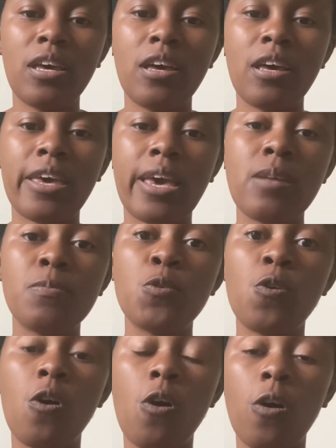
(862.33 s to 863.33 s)
came to
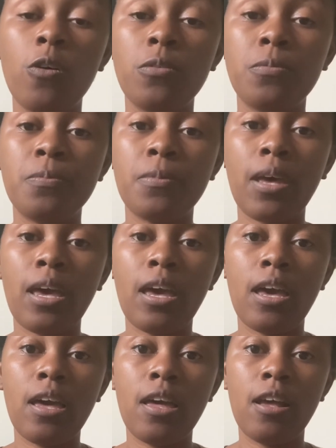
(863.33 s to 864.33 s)
a halt,
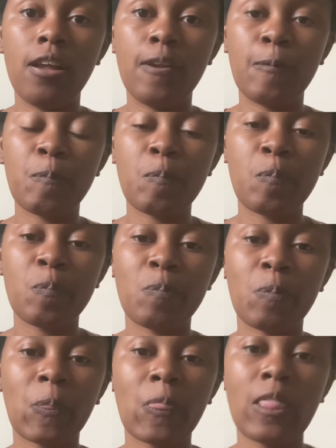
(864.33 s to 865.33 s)
and
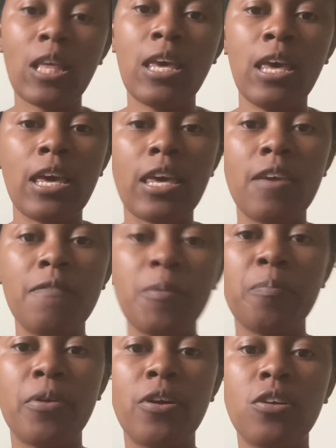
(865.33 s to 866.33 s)

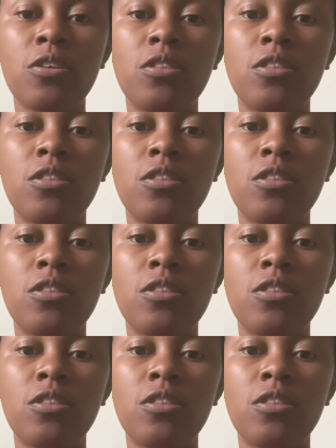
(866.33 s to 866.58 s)
giving birth,